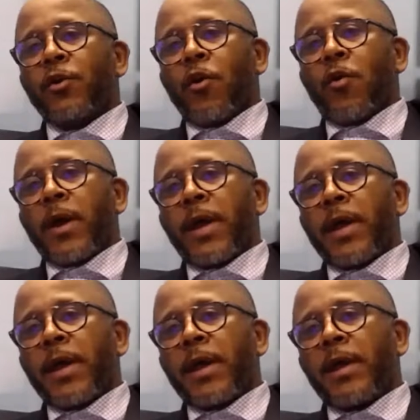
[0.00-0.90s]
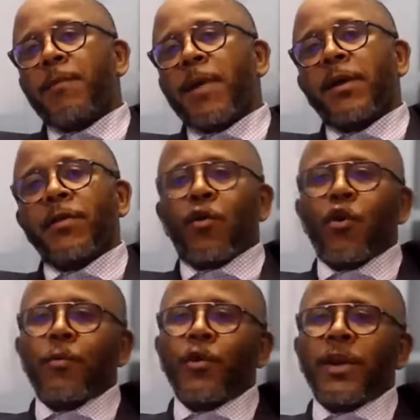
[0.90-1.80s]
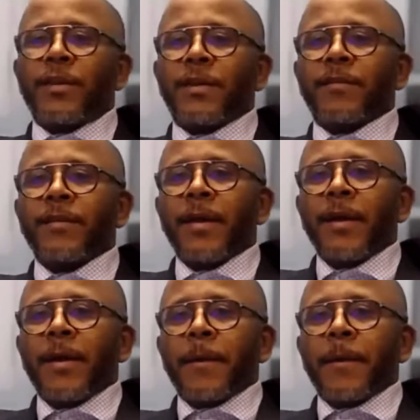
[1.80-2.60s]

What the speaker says: know, in the communities.